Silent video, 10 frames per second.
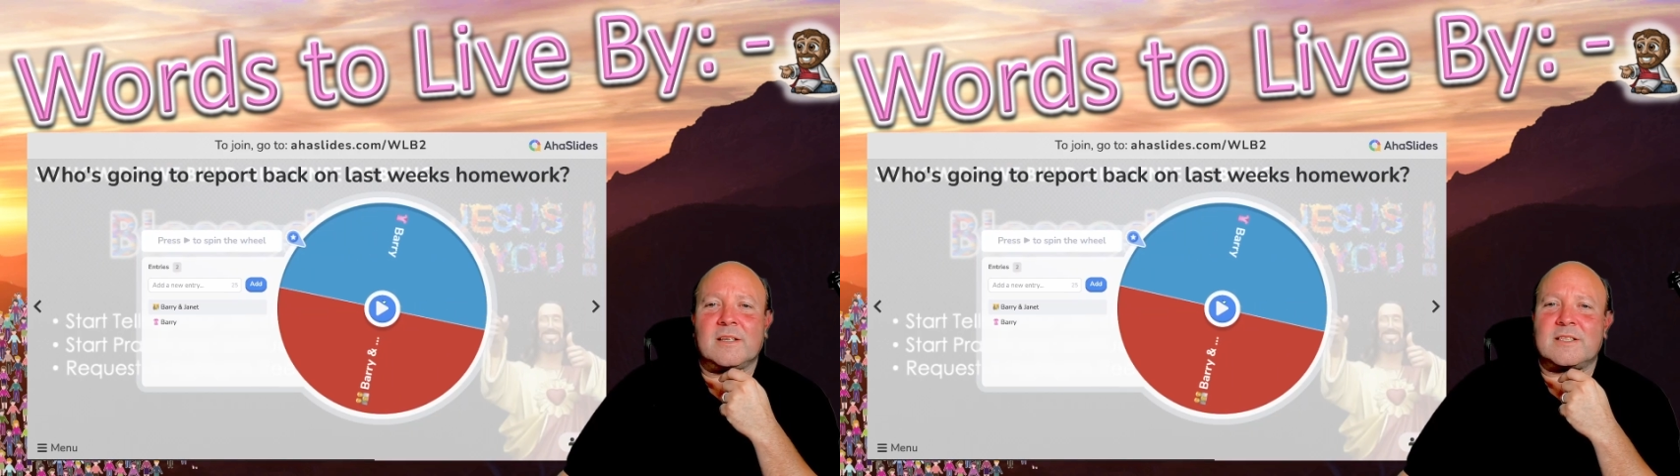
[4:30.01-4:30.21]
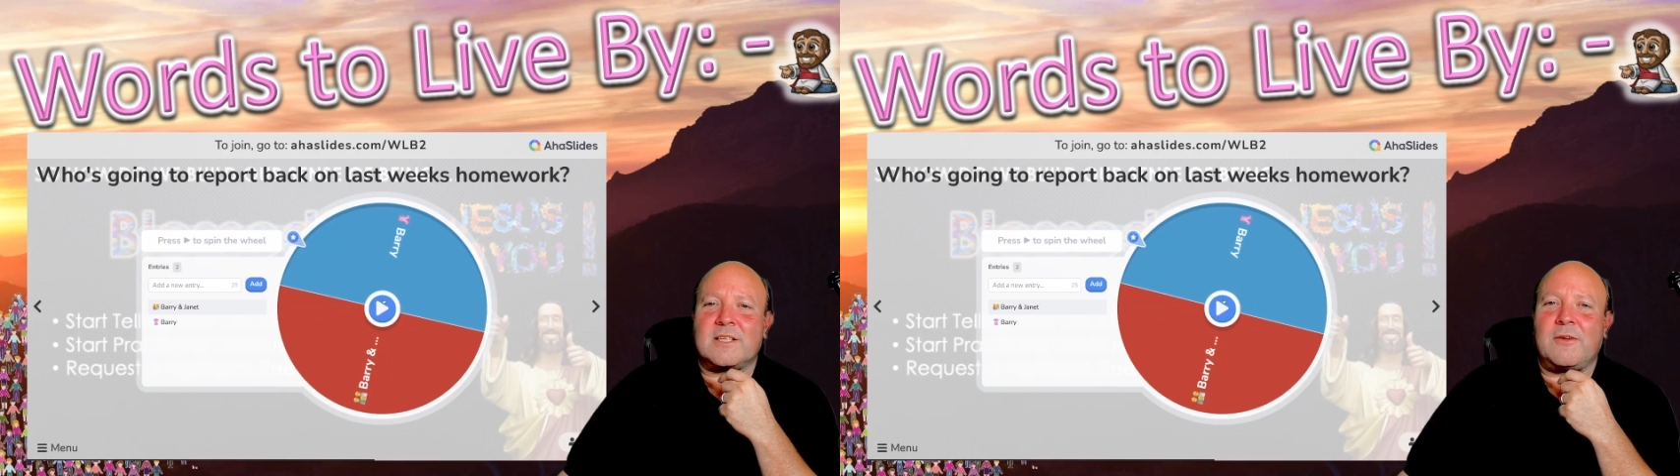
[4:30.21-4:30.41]

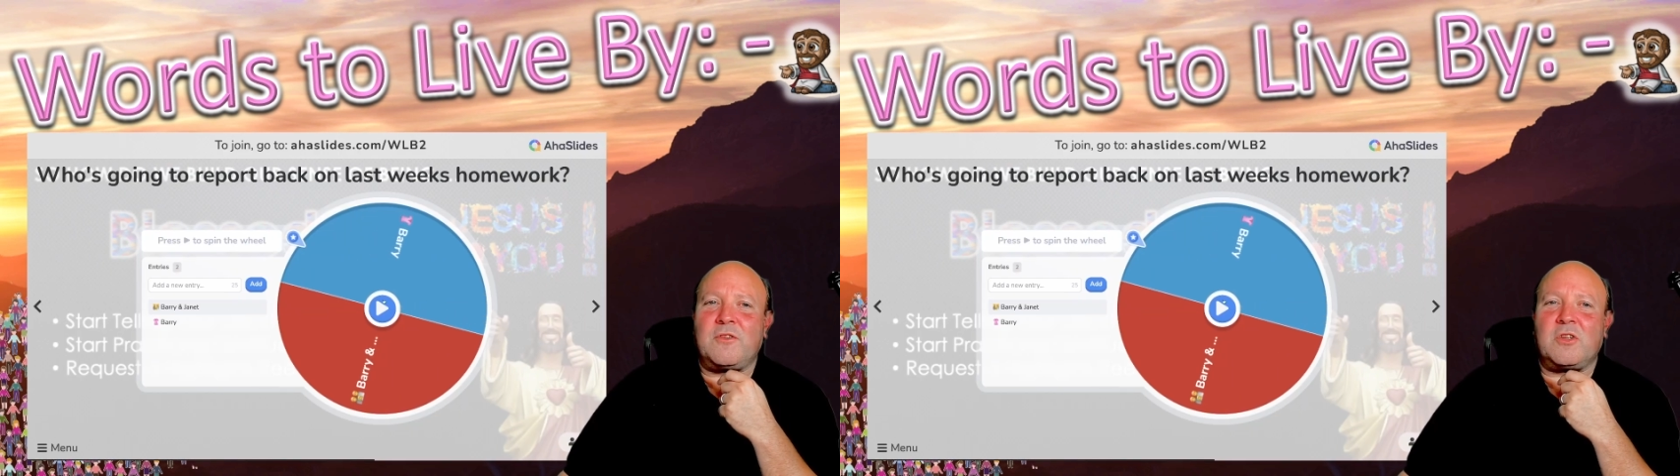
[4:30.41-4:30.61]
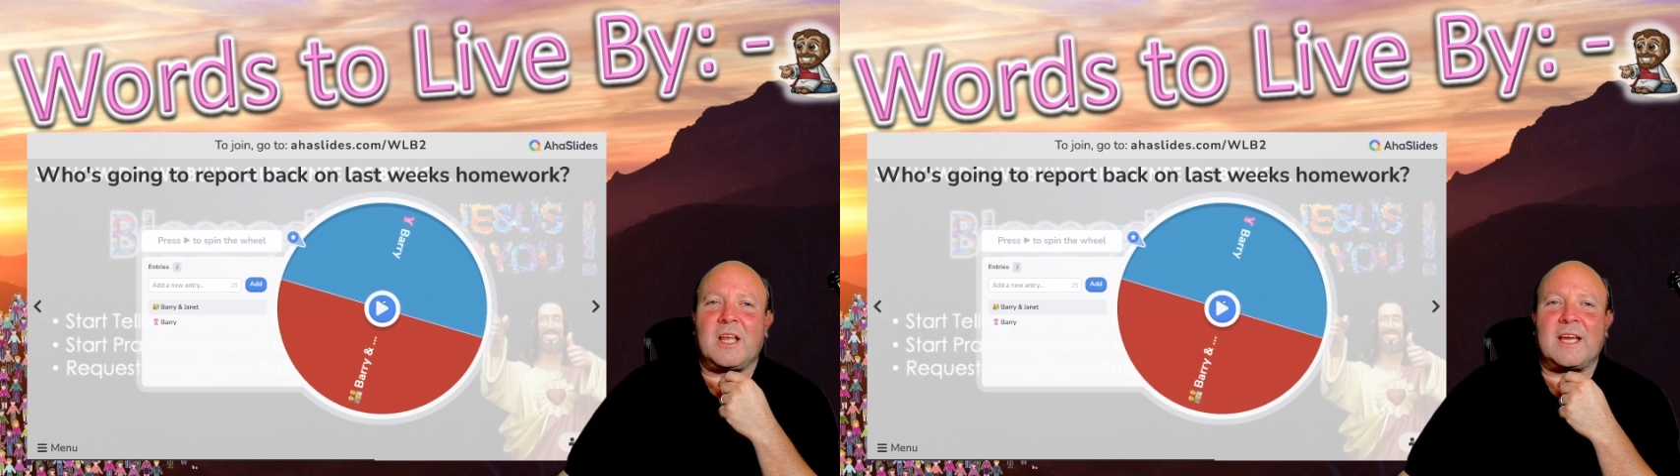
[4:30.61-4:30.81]
so if
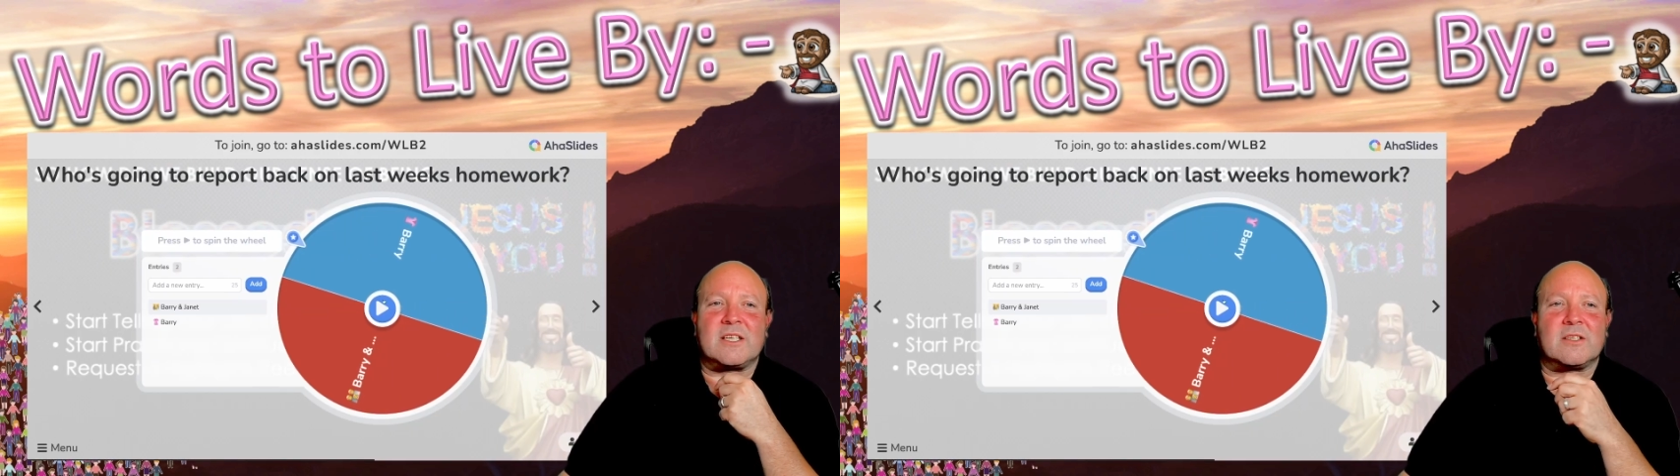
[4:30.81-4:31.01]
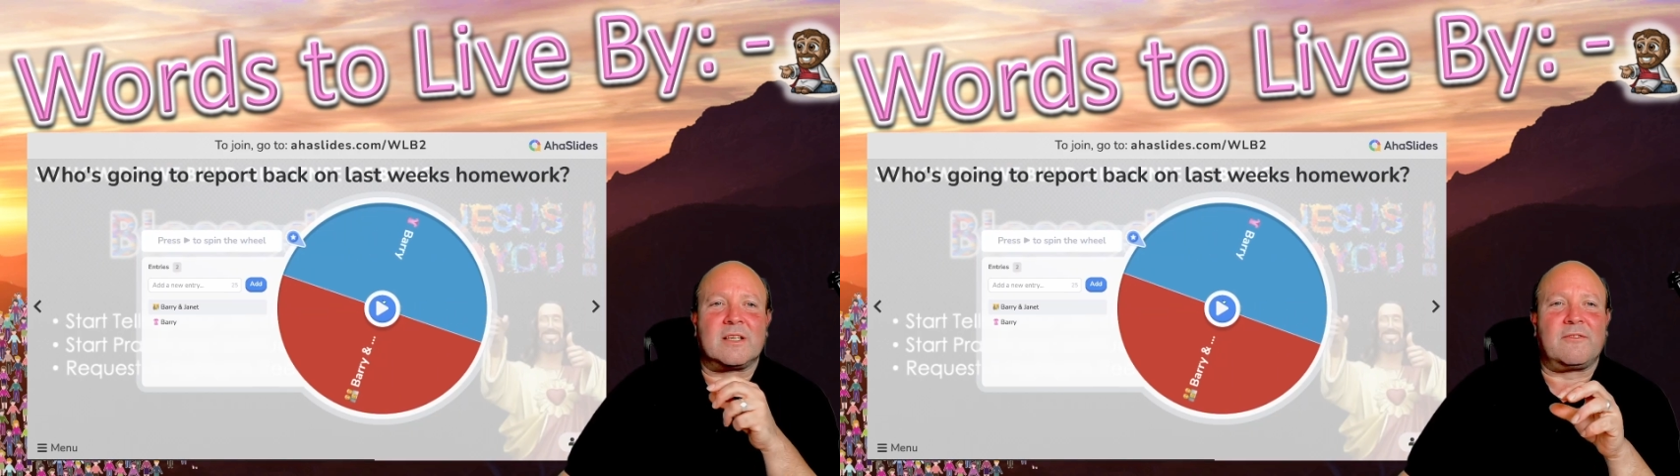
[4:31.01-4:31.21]
you'd like
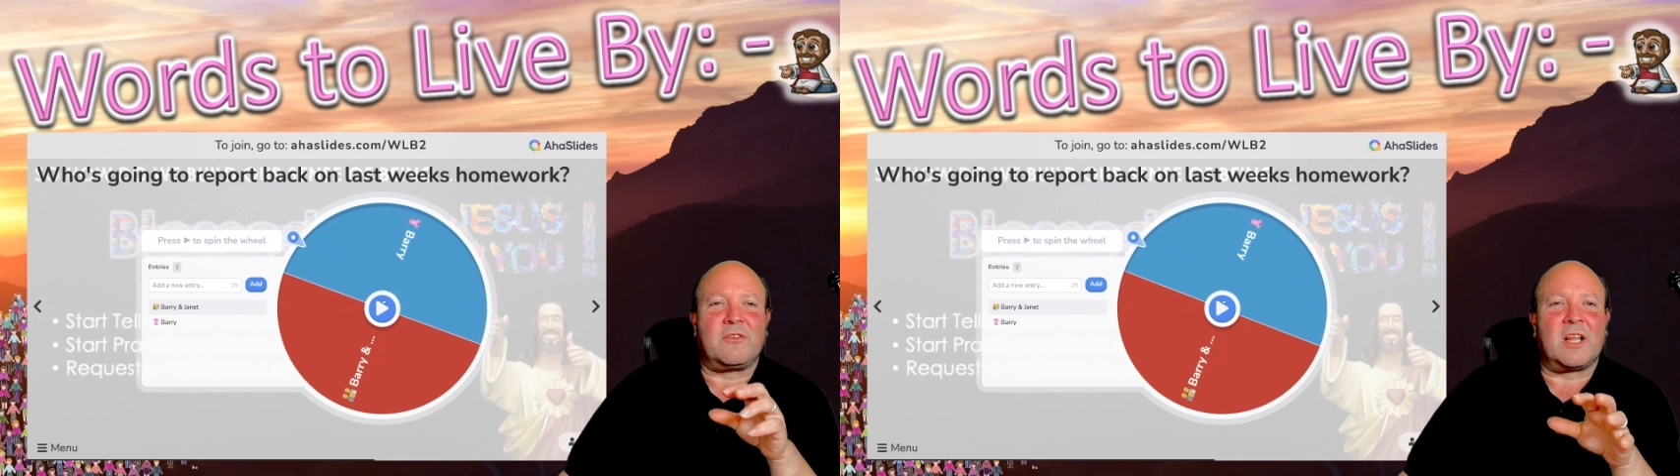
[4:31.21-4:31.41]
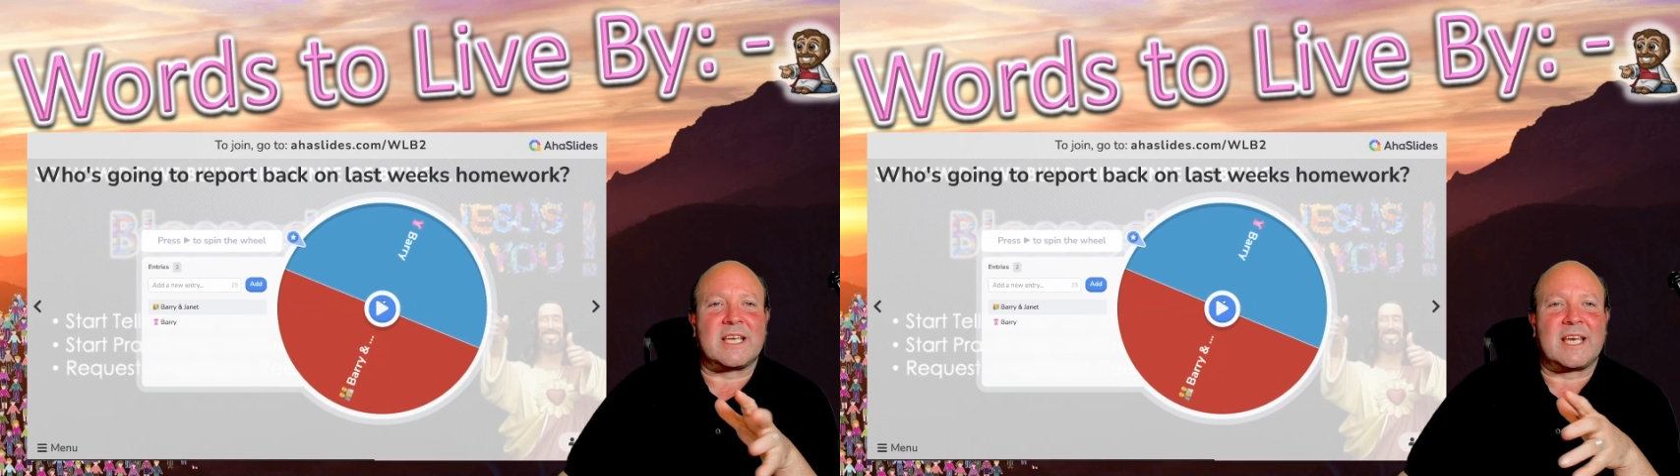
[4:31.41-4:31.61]

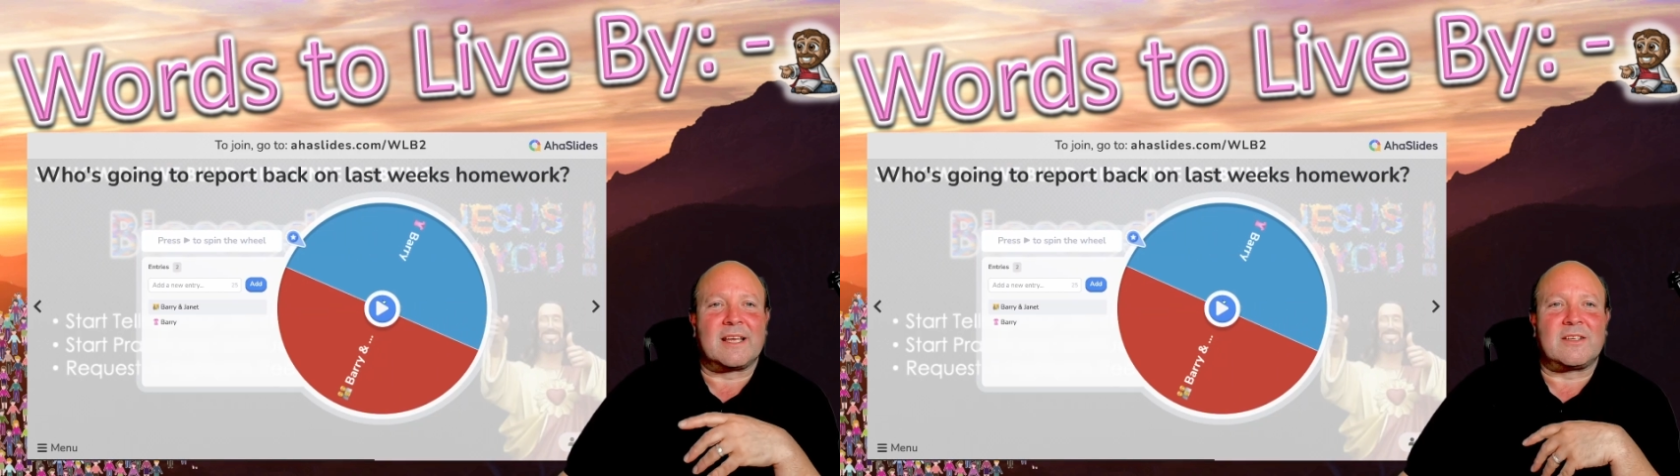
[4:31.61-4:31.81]
to